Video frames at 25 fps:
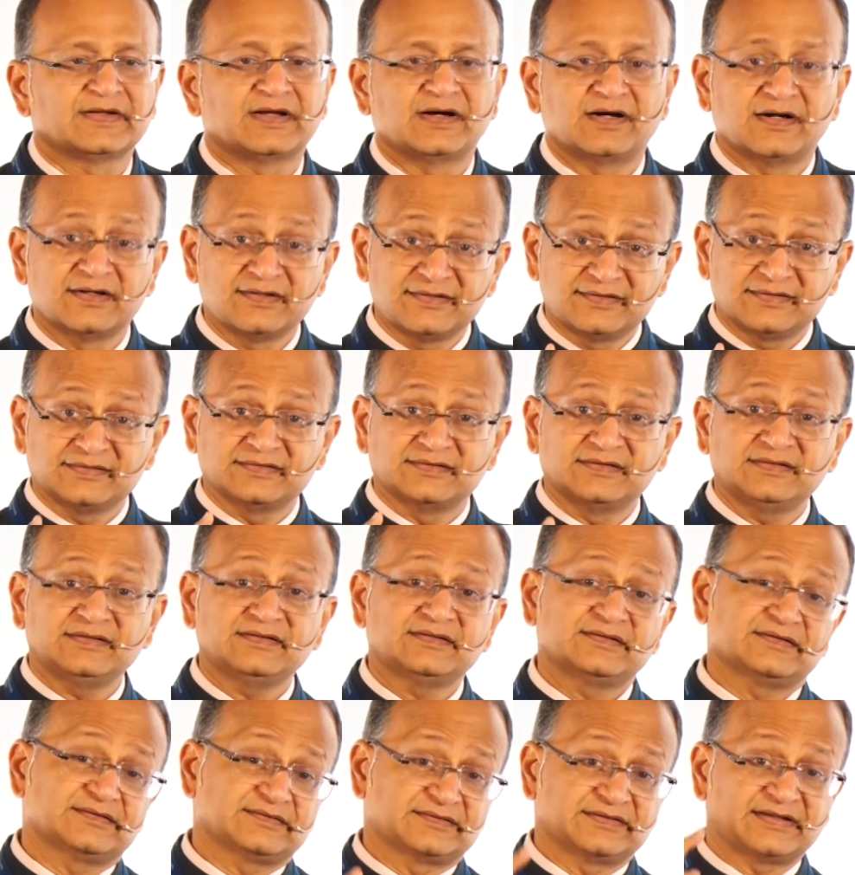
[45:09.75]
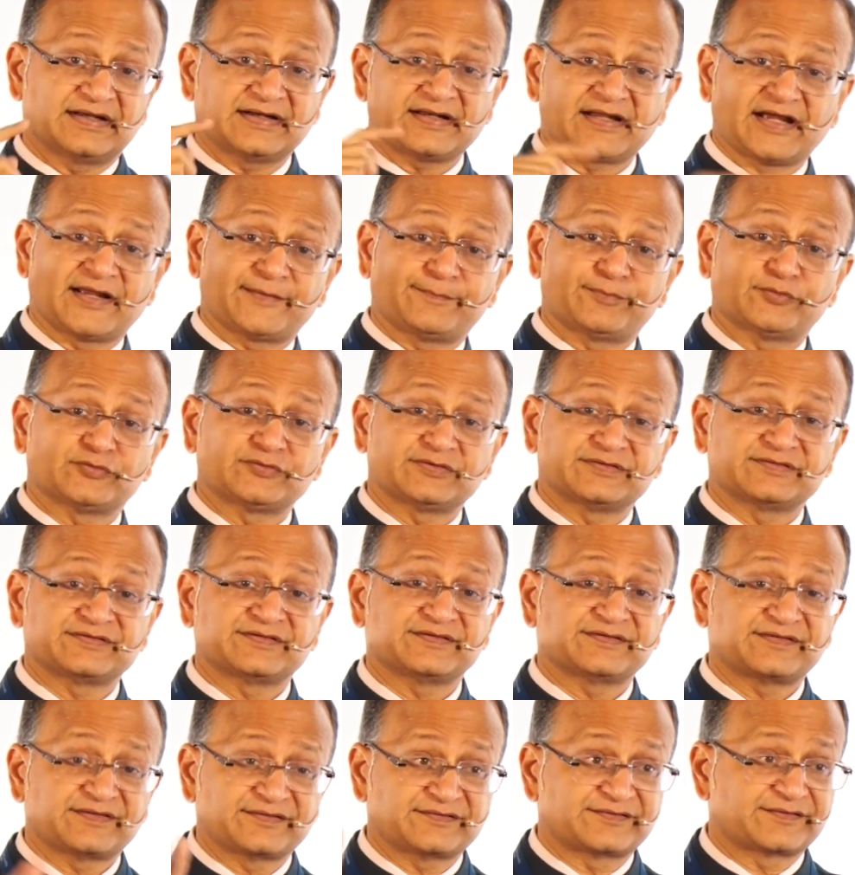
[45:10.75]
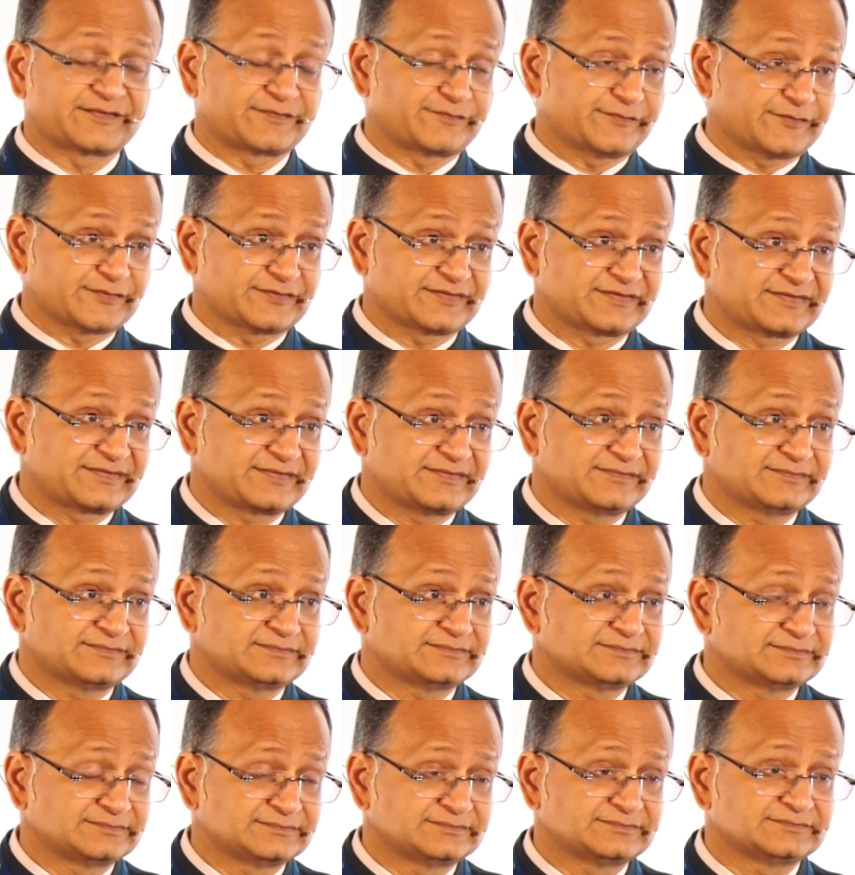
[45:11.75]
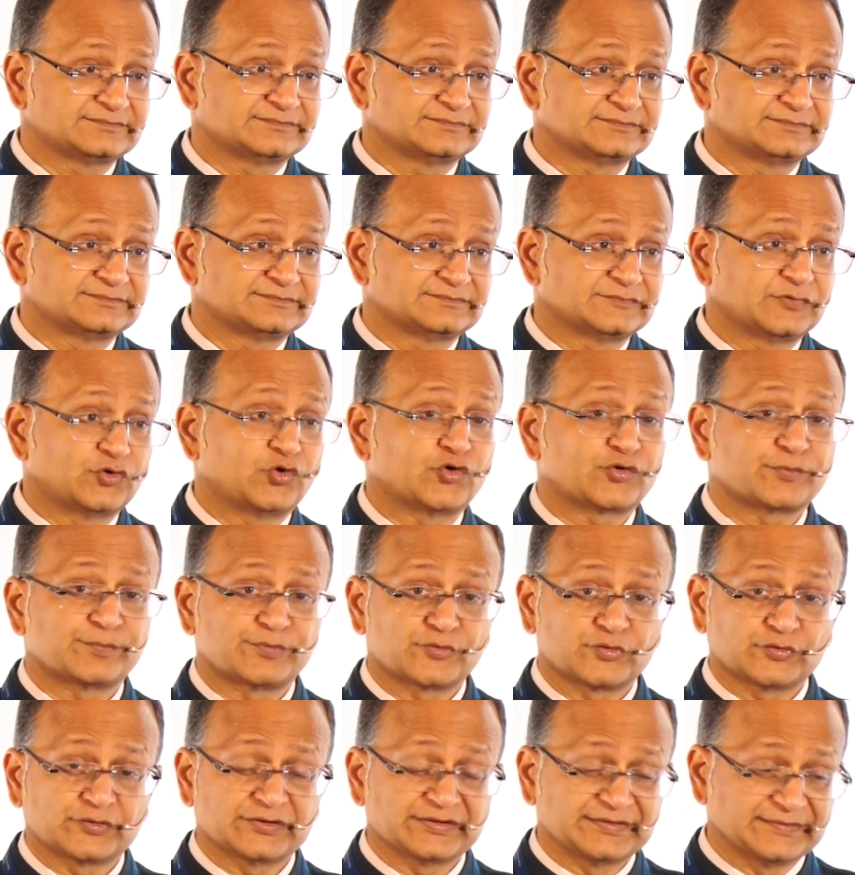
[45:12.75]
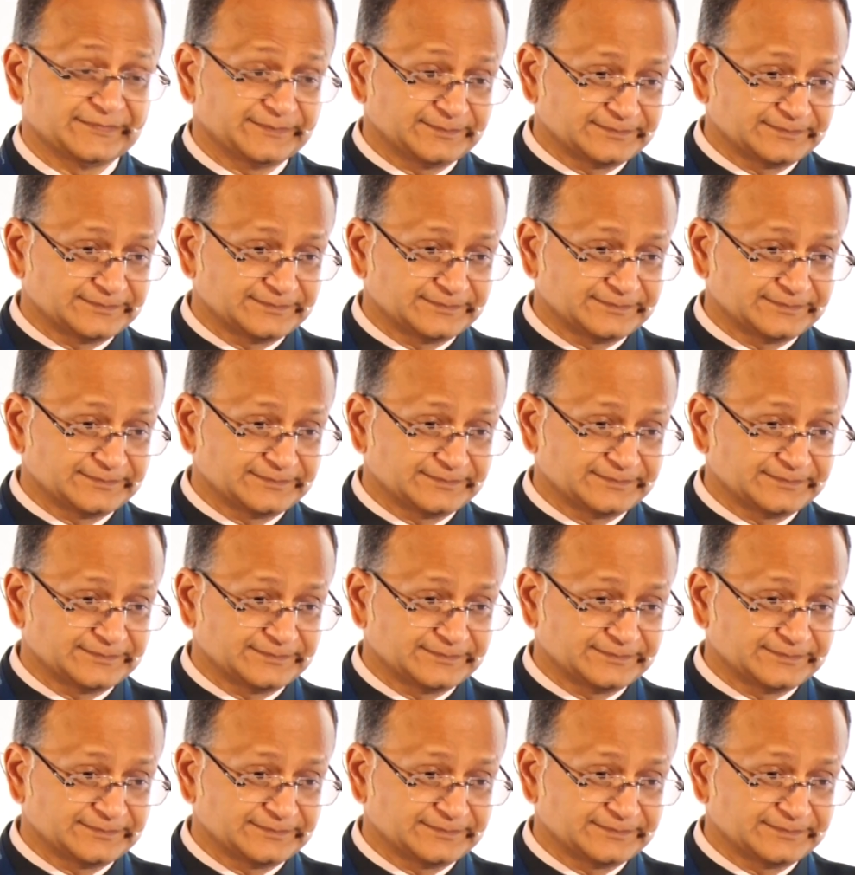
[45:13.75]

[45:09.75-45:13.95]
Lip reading: until that hypothesis is reversed or broken.